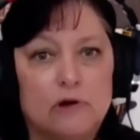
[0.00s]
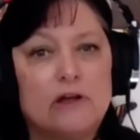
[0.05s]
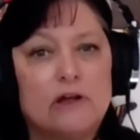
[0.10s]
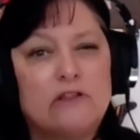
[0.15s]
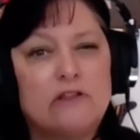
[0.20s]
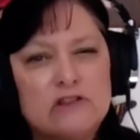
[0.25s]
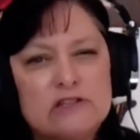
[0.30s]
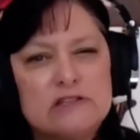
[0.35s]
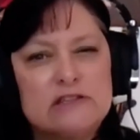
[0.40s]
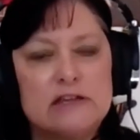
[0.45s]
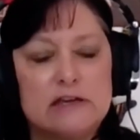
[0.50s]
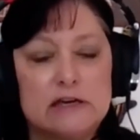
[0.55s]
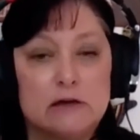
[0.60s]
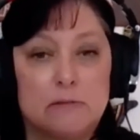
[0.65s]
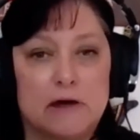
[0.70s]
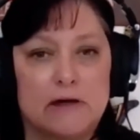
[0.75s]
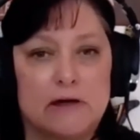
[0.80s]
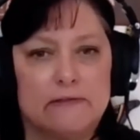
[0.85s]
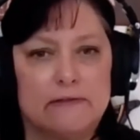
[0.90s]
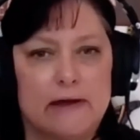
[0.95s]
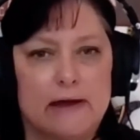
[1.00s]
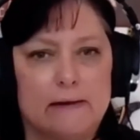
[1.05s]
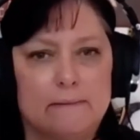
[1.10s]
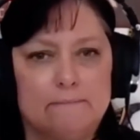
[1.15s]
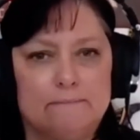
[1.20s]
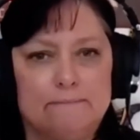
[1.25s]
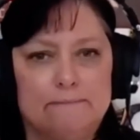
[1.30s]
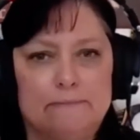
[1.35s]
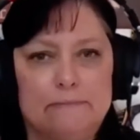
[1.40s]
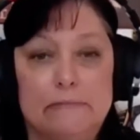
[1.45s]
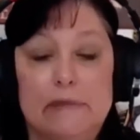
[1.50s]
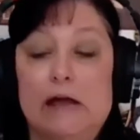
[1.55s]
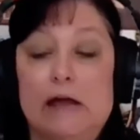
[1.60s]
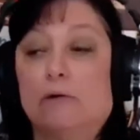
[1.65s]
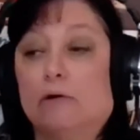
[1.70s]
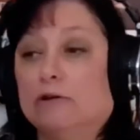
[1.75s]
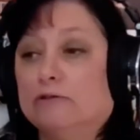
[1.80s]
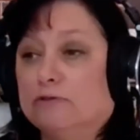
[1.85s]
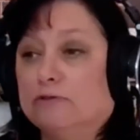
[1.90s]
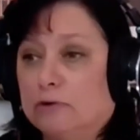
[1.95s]
Now just think about that. Now,
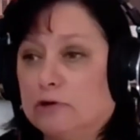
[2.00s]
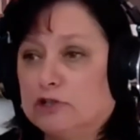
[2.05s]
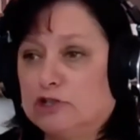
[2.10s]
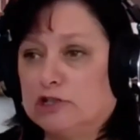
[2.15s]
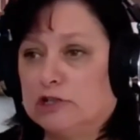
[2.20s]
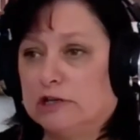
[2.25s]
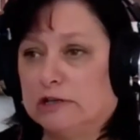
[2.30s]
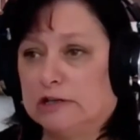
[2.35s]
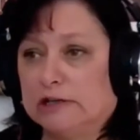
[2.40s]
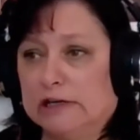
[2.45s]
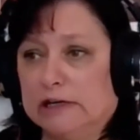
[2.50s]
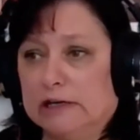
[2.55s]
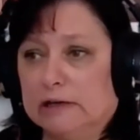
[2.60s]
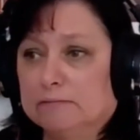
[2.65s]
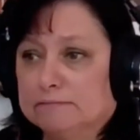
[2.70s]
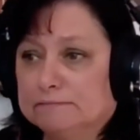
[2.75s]
unfortunately,